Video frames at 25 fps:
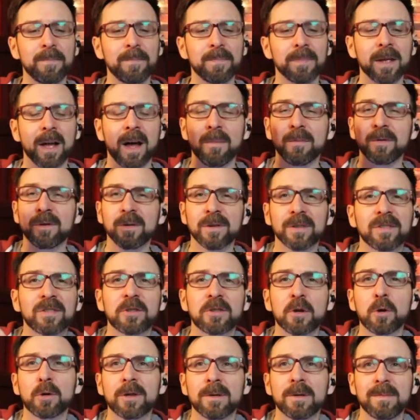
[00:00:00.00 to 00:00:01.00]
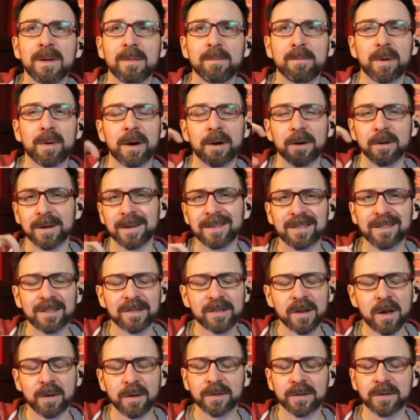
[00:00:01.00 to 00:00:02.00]
I'm gonna soak them in butter and
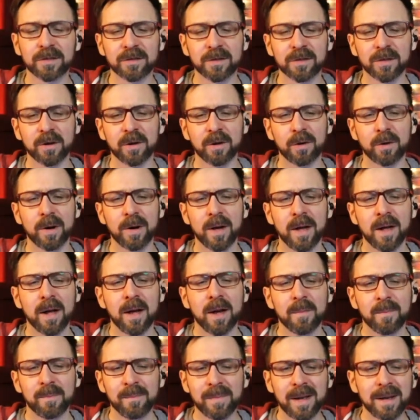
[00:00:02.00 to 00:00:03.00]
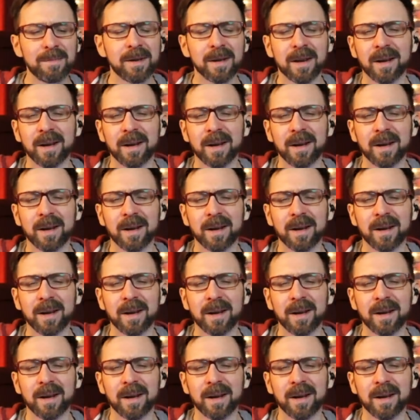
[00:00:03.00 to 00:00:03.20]
salt. So maybe I'll